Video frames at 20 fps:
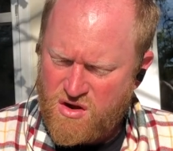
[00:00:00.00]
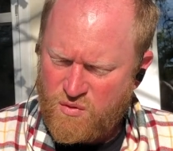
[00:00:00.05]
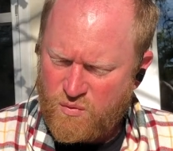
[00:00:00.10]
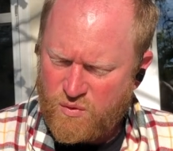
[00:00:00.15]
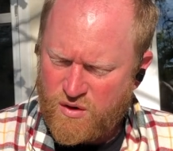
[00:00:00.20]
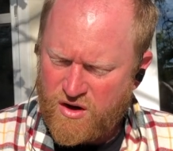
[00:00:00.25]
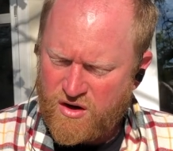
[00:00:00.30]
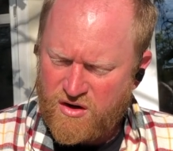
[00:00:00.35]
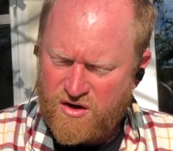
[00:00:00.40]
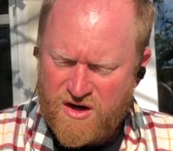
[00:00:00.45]

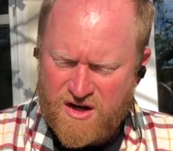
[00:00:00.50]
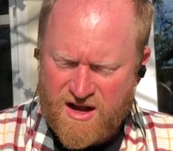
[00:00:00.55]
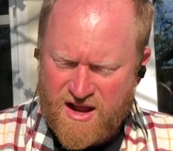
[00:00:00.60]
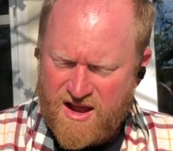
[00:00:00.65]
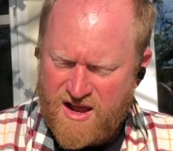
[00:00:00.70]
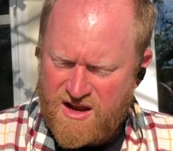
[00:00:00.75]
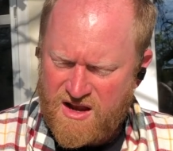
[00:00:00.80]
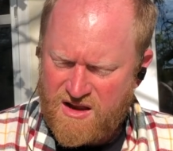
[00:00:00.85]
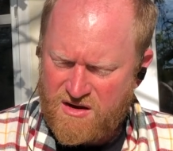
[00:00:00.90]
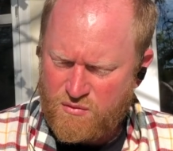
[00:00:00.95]
where
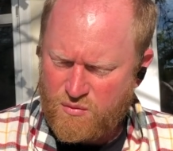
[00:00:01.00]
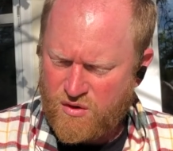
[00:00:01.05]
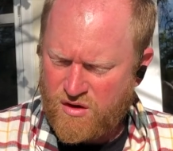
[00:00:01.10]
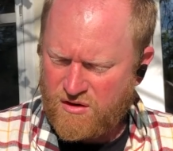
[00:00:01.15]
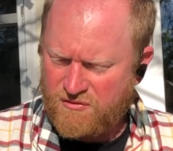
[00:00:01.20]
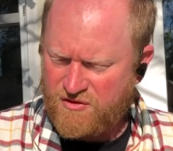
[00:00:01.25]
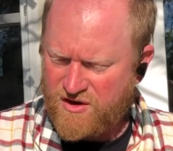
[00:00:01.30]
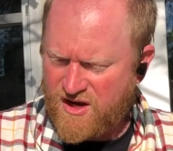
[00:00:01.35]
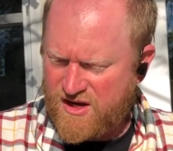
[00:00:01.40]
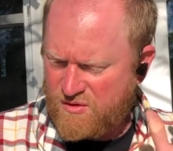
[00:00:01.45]
if
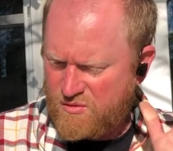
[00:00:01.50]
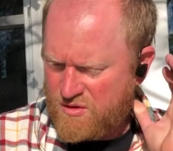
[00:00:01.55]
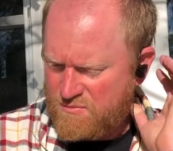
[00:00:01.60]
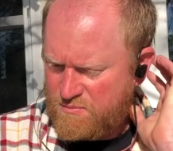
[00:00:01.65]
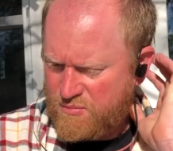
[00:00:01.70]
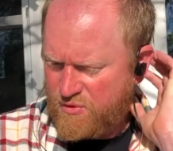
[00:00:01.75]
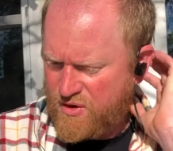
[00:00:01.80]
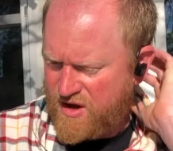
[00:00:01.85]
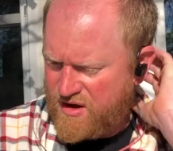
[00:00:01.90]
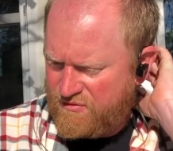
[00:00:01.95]
anyone
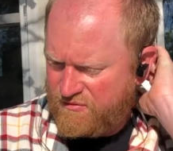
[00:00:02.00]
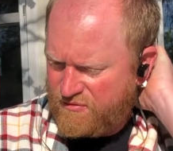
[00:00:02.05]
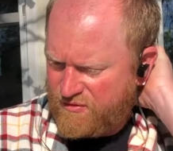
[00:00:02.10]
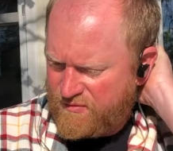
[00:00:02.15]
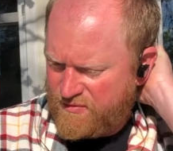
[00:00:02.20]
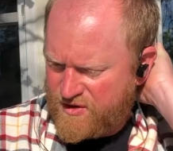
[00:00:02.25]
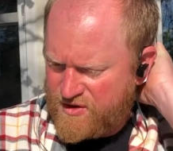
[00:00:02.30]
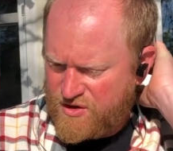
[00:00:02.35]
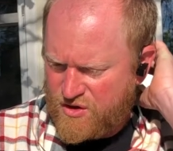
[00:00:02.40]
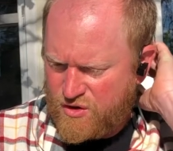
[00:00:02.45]
bled
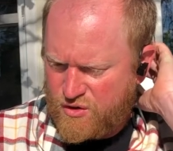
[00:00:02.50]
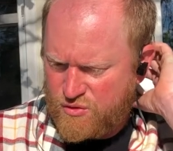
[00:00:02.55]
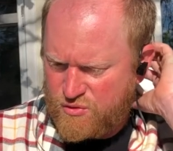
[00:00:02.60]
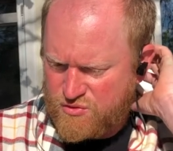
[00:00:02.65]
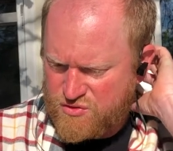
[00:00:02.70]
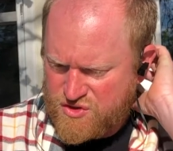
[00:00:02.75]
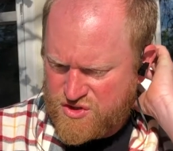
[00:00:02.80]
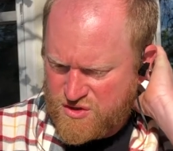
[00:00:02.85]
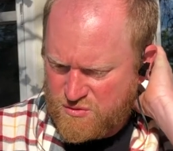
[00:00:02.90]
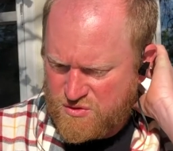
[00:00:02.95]
from the
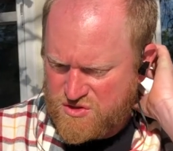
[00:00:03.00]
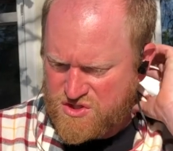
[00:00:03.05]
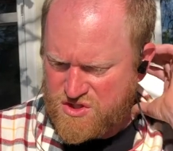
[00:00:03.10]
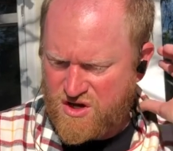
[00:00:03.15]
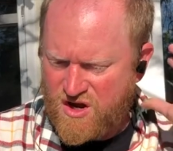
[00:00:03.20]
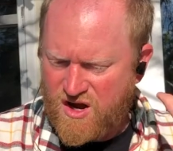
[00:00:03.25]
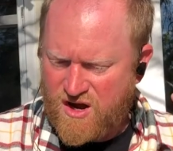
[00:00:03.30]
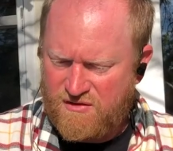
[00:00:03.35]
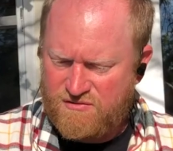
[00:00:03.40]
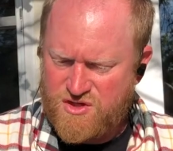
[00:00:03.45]
nose, it was an
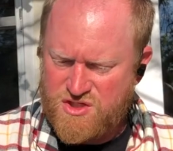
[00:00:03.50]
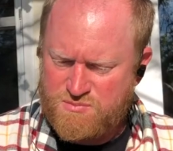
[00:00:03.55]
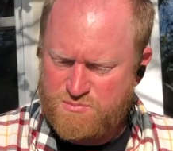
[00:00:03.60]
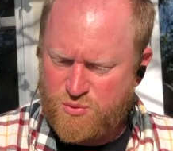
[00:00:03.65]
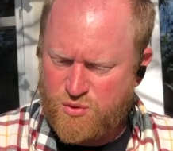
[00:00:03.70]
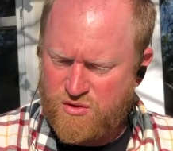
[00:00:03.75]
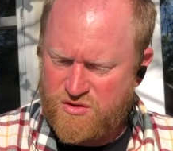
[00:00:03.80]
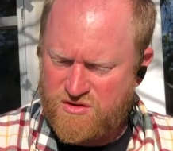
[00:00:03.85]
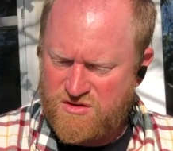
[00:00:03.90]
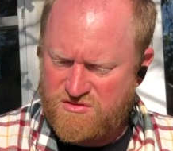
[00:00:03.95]
obvious
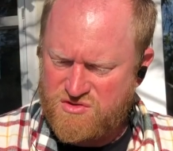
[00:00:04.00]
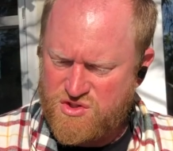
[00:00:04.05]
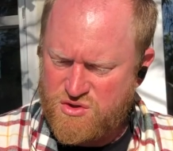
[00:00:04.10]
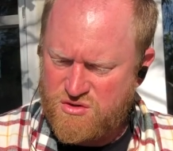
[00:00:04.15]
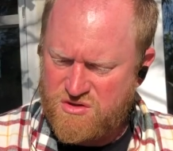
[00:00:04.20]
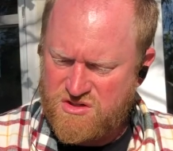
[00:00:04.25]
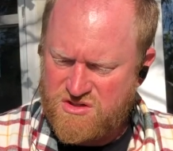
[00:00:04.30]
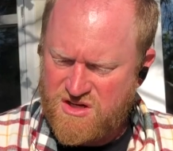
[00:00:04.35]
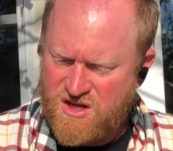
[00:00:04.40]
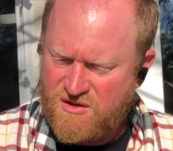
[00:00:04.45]
portent of
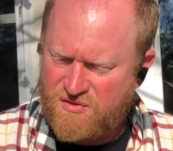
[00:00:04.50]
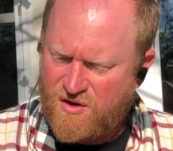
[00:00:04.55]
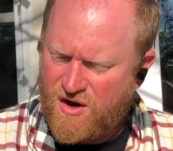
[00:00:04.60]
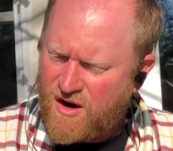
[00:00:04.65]
certain death.